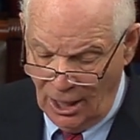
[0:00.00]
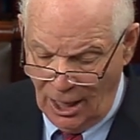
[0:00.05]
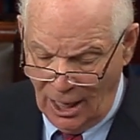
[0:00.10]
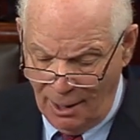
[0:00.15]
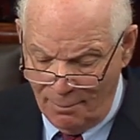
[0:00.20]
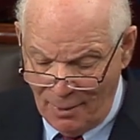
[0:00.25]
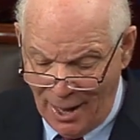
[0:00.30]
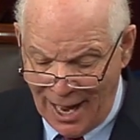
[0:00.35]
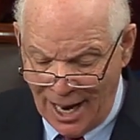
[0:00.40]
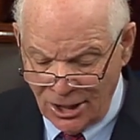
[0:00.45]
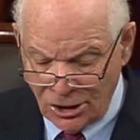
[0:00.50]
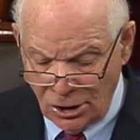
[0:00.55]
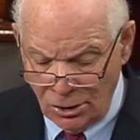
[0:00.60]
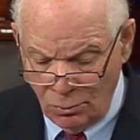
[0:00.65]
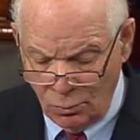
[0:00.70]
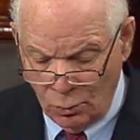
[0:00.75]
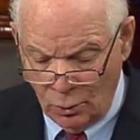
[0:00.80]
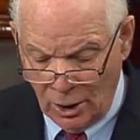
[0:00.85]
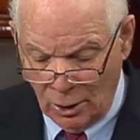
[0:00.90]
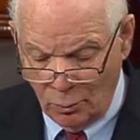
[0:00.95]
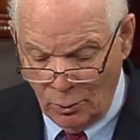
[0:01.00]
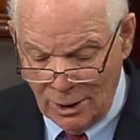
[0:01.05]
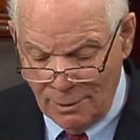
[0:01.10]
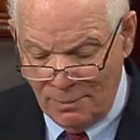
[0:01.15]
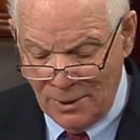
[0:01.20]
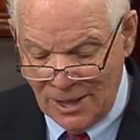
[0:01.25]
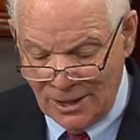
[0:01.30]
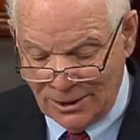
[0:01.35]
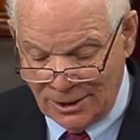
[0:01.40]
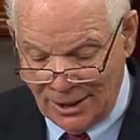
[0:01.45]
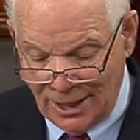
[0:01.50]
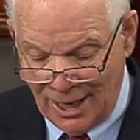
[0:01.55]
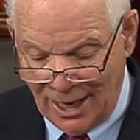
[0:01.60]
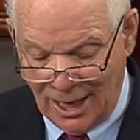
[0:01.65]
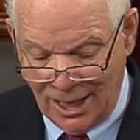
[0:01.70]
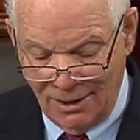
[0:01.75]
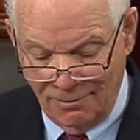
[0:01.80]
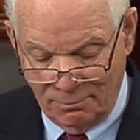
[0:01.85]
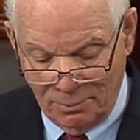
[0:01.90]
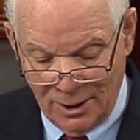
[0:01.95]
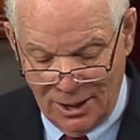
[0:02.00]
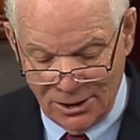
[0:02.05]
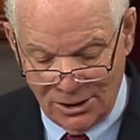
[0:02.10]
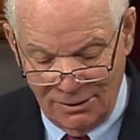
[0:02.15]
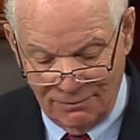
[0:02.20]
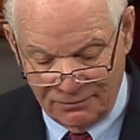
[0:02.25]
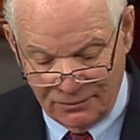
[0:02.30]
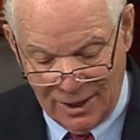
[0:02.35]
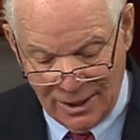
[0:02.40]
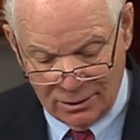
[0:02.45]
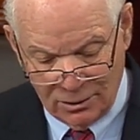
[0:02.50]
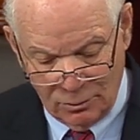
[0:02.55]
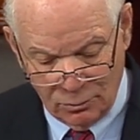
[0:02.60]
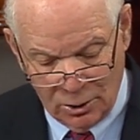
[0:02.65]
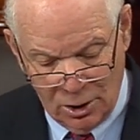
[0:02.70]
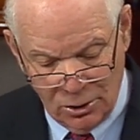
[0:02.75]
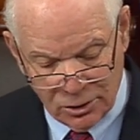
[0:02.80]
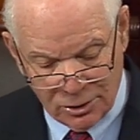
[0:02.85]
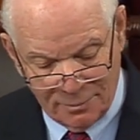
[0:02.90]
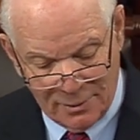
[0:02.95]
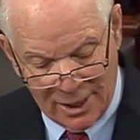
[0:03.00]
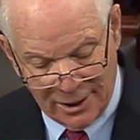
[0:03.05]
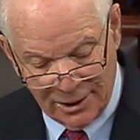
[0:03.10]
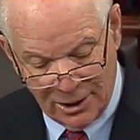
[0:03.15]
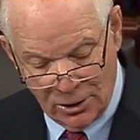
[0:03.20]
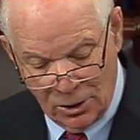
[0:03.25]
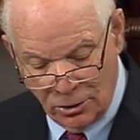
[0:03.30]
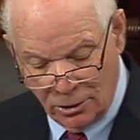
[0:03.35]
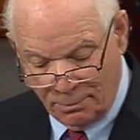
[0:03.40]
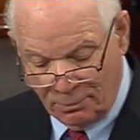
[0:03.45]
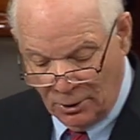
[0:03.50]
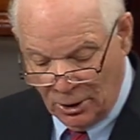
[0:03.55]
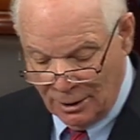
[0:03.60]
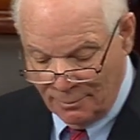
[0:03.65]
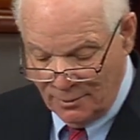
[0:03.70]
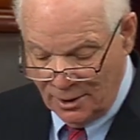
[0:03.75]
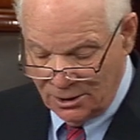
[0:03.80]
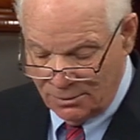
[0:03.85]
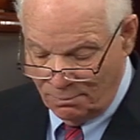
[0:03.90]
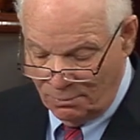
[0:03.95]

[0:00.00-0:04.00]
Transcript: "Imagine where we'd be today if President Franklin Roosevelt had owned apartments,